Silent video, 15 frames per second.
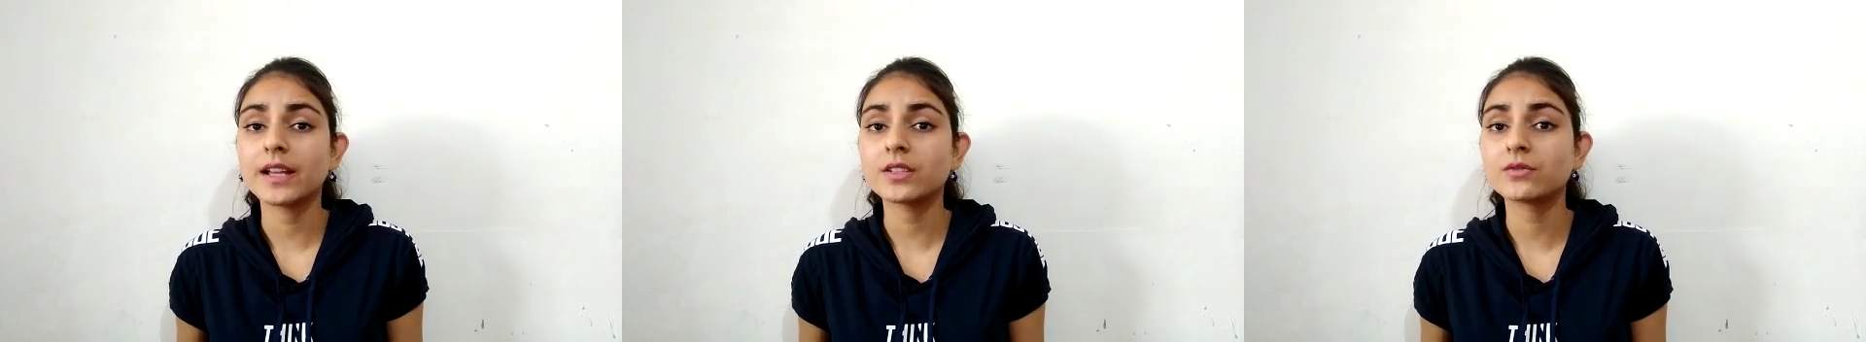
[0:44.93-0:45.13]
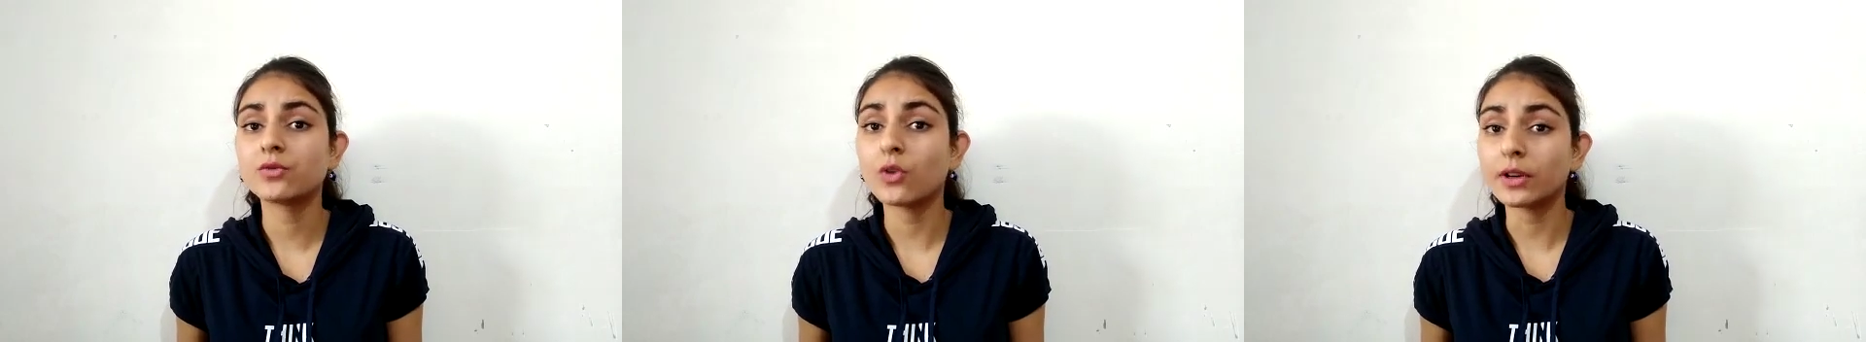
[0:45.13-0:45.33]

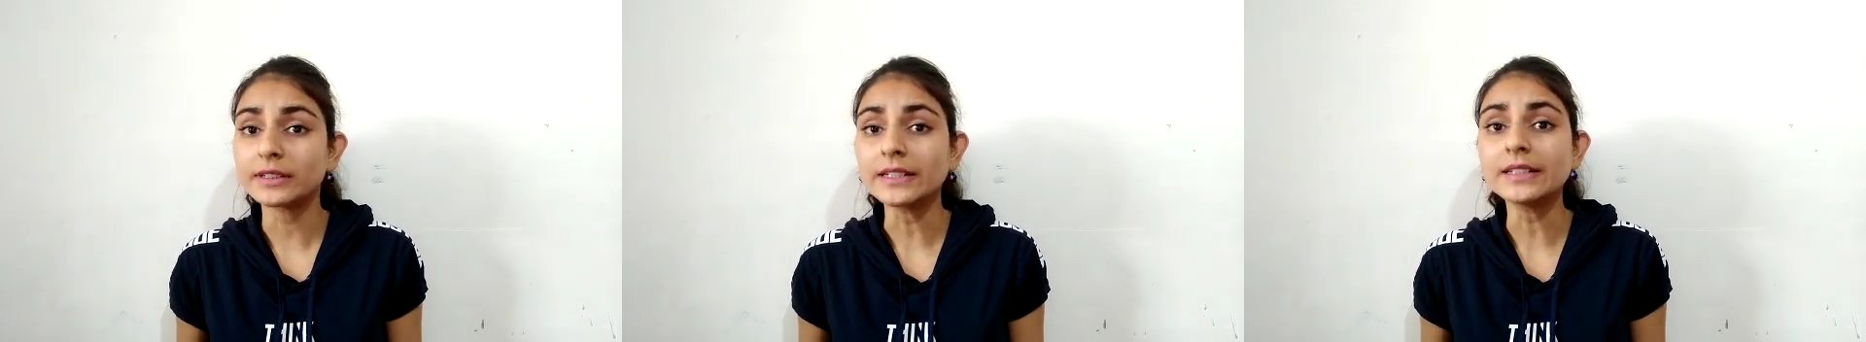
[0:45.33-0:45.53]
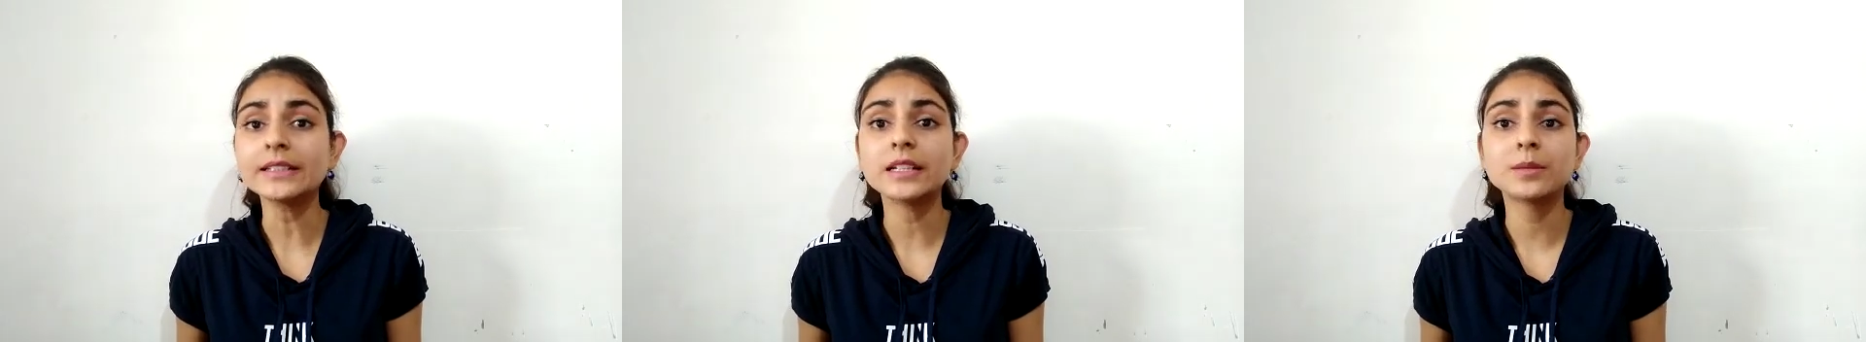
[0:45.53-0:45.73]
and
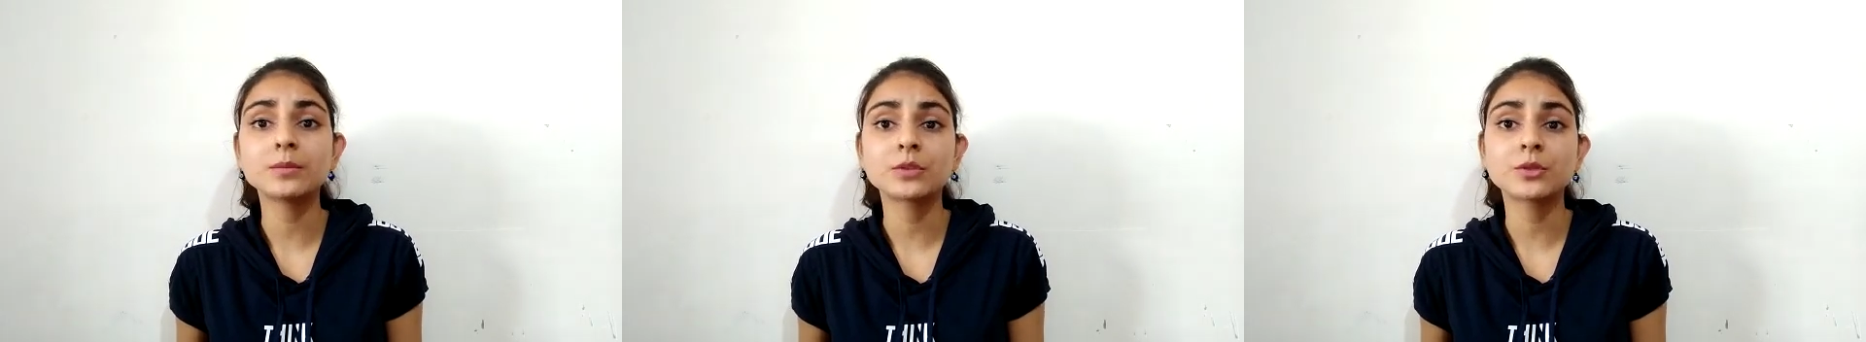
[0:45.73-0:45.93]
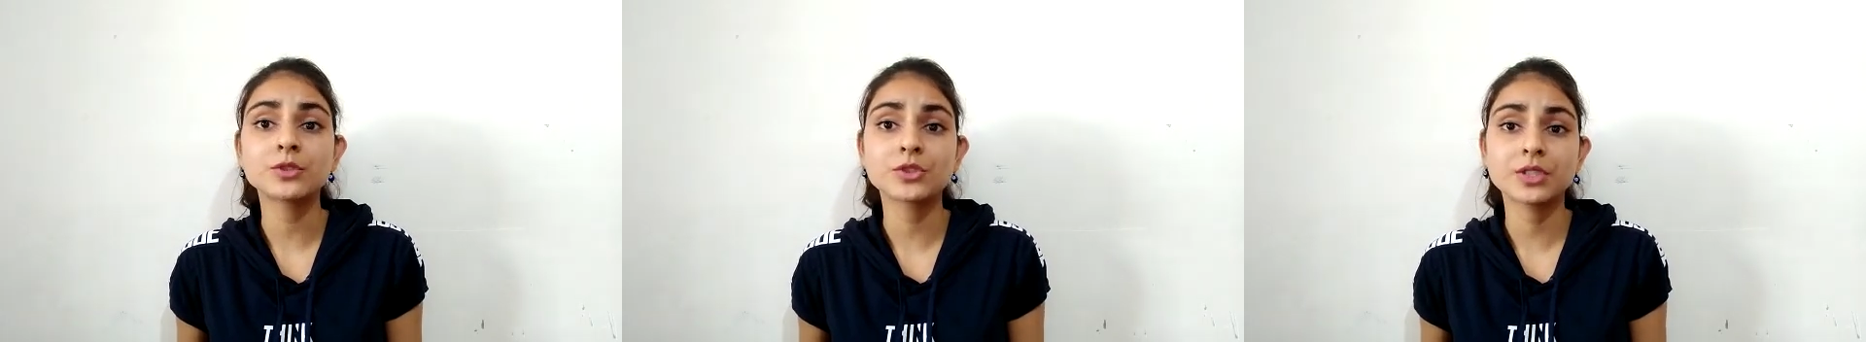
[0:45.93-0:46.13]
wanting
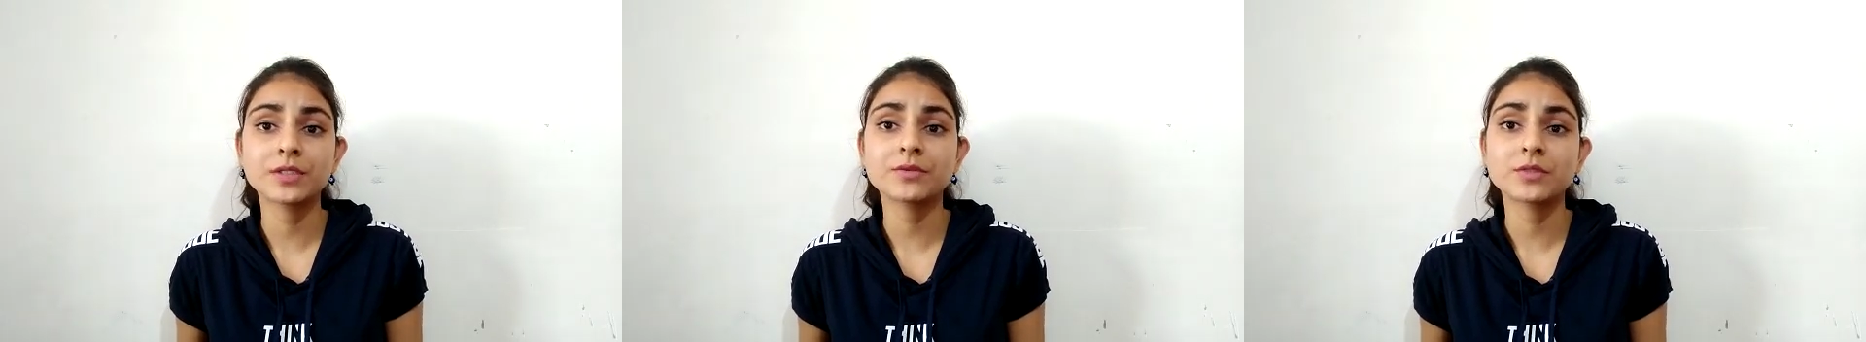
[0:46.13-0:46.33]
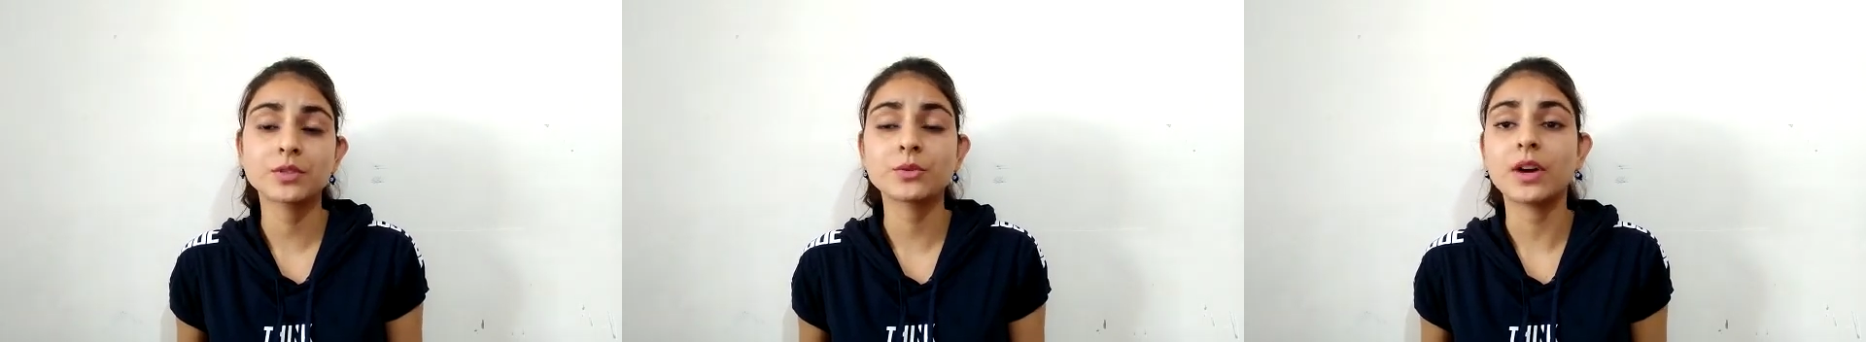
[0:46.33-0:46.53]
them to
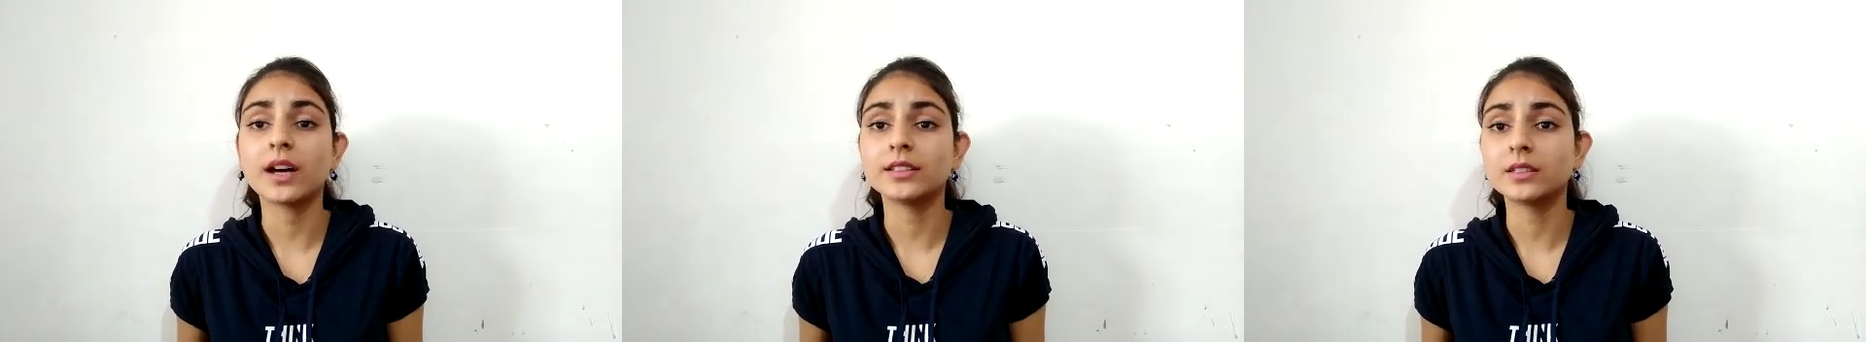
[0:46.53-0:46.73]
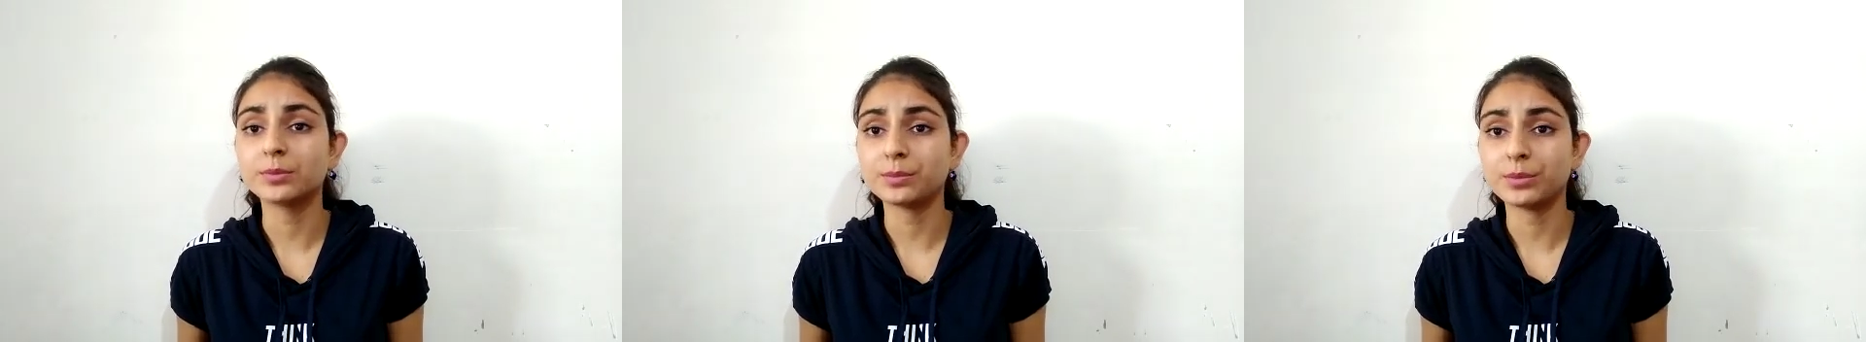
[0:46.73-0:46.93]
shift to
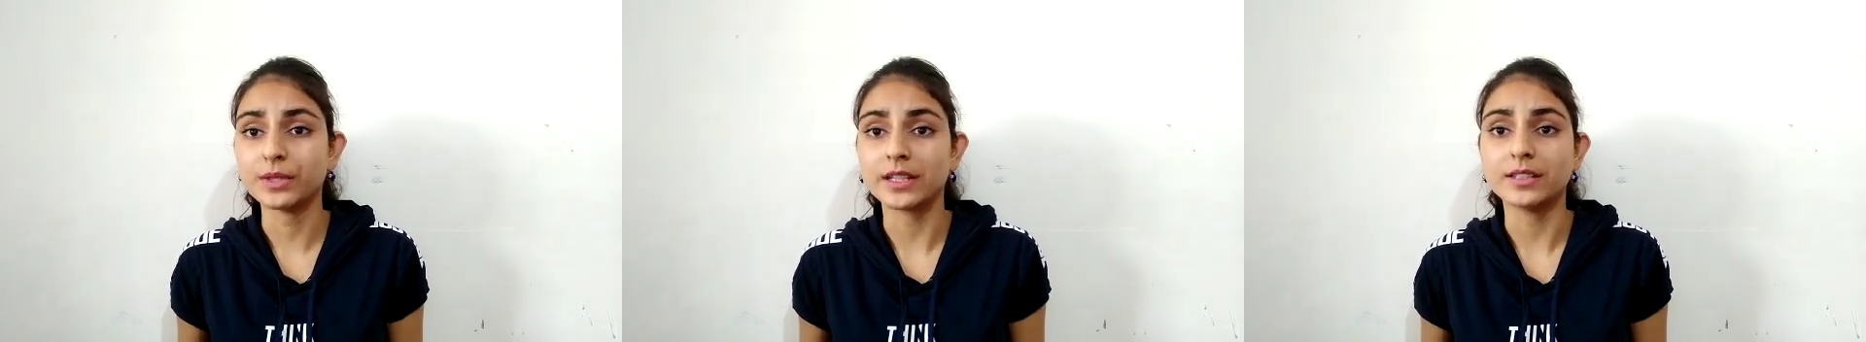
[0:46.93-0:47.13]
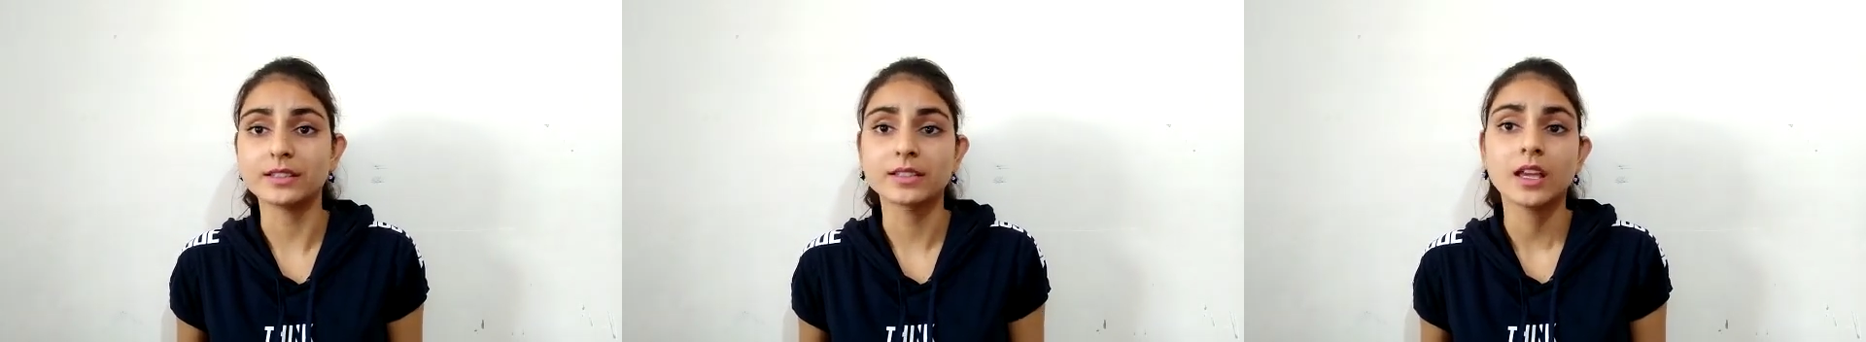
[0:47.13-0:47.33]
other
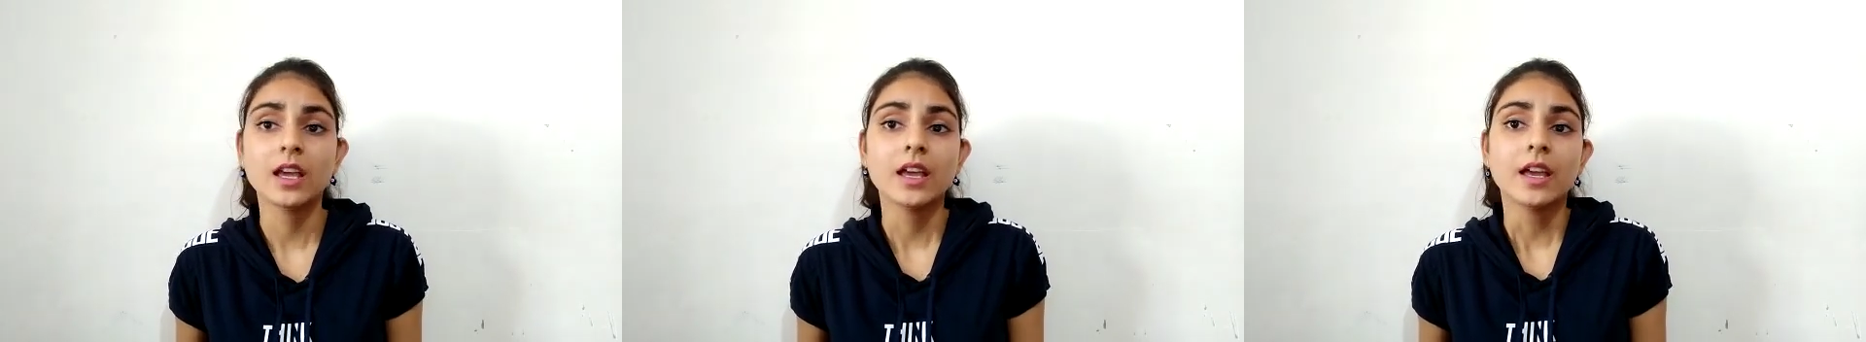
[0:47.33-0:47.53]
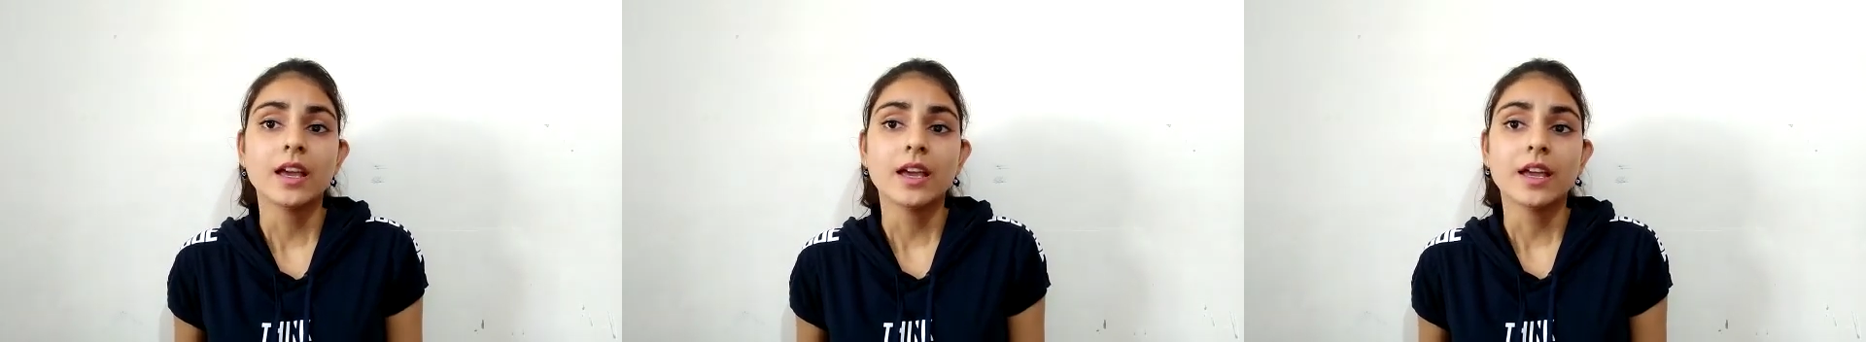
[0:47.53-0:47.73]
place.